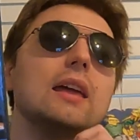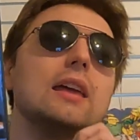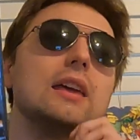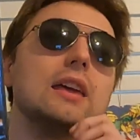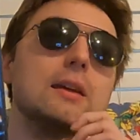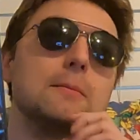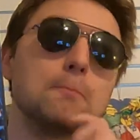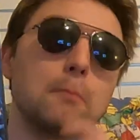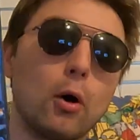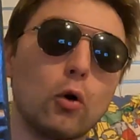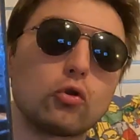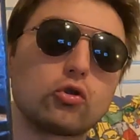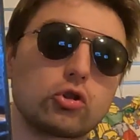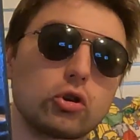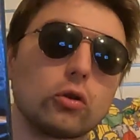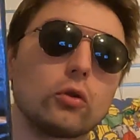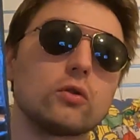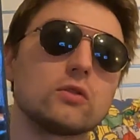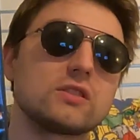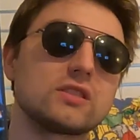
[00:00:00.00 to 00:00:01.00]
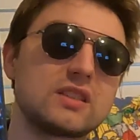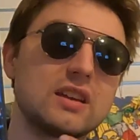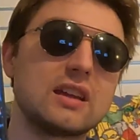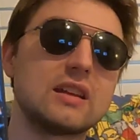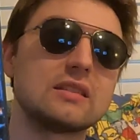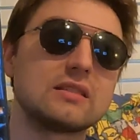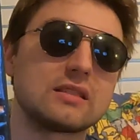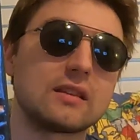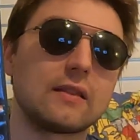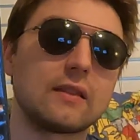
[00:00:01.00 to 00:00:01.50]
emotional
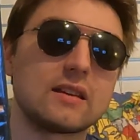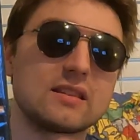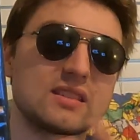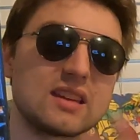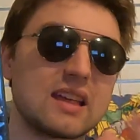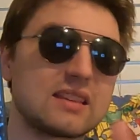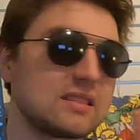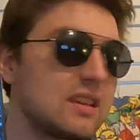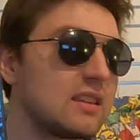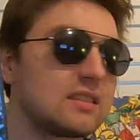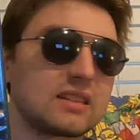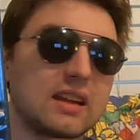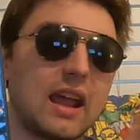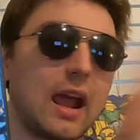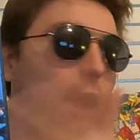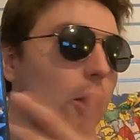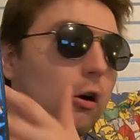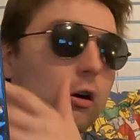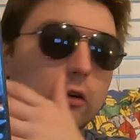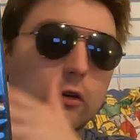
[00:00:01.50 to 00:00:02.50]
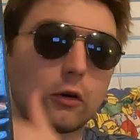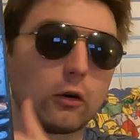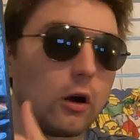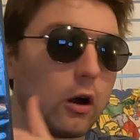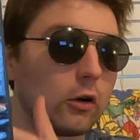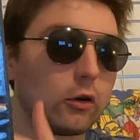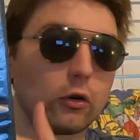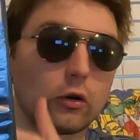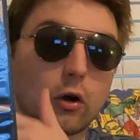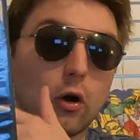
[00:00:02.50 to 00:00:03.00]
scenes in this as his character
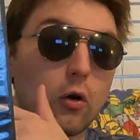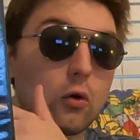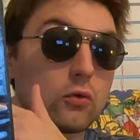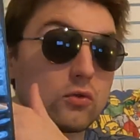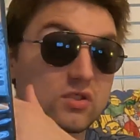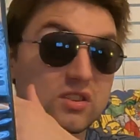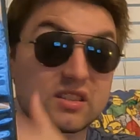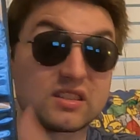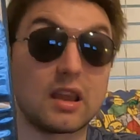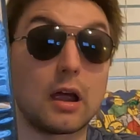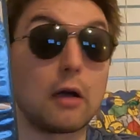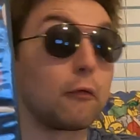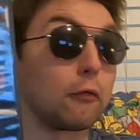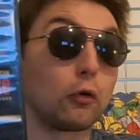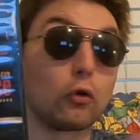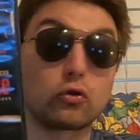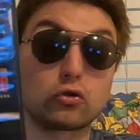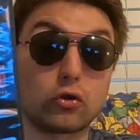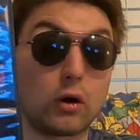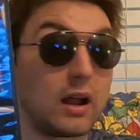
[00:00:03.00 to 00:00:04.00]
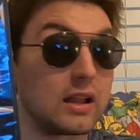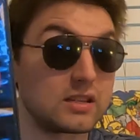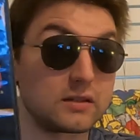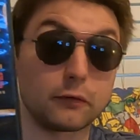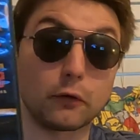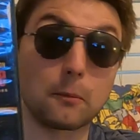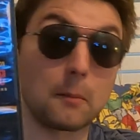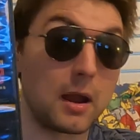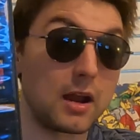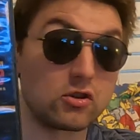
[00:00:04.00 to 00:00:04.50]
undergoes several
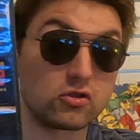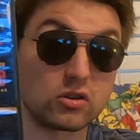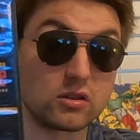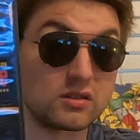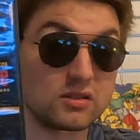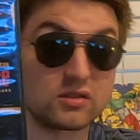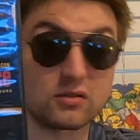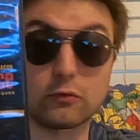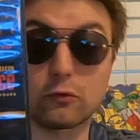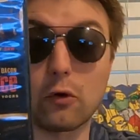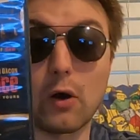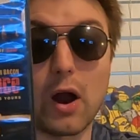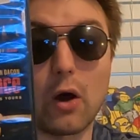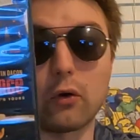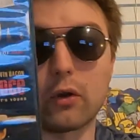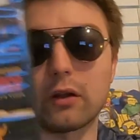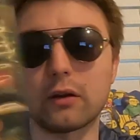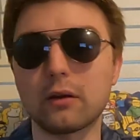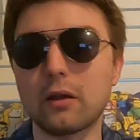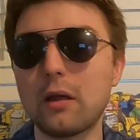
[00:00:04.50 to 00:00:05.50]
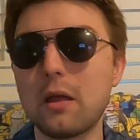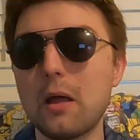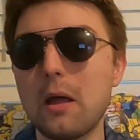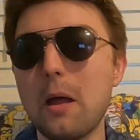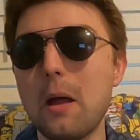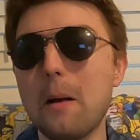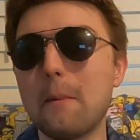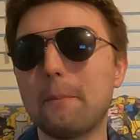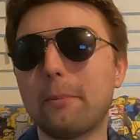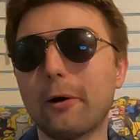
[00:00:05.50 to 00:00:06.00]
transformations throughout it.
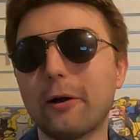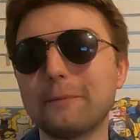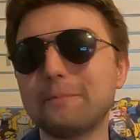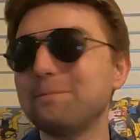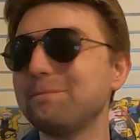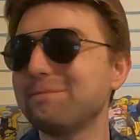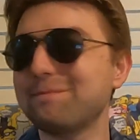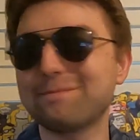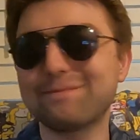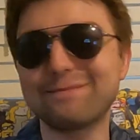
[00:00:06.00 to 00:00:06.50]
But